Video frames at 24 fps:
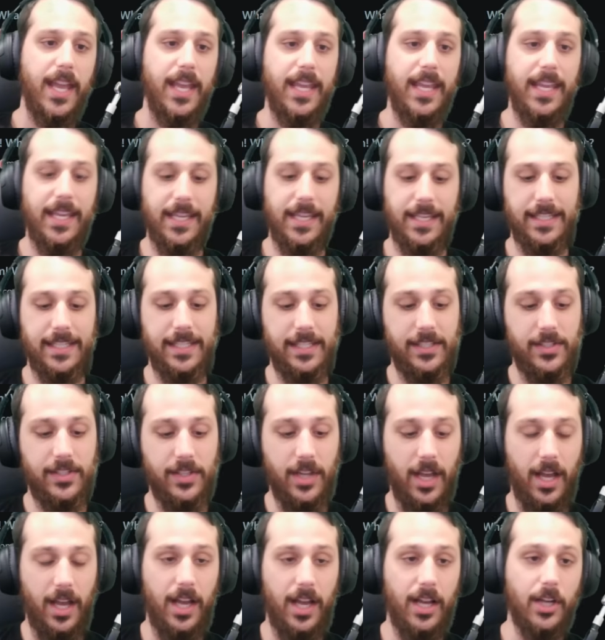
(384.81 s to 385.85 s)
is
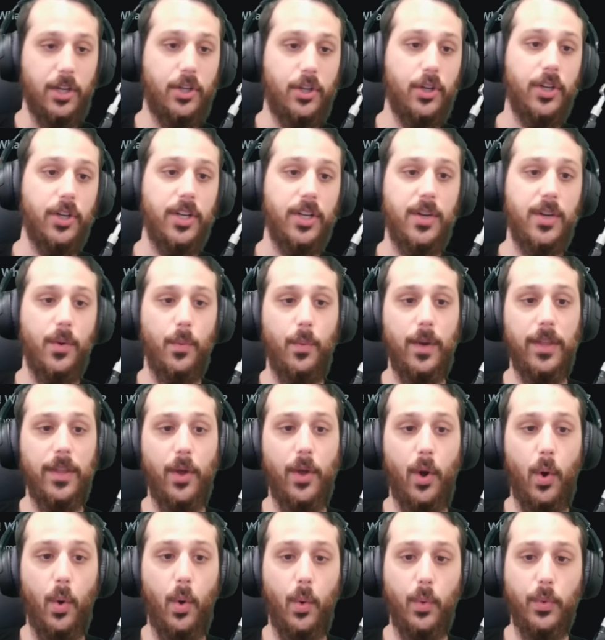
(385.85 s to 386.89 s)
good with
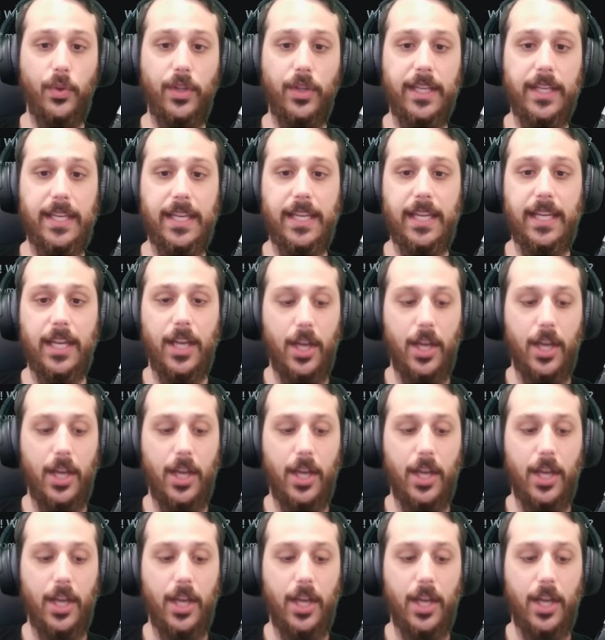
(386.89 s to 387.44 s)
only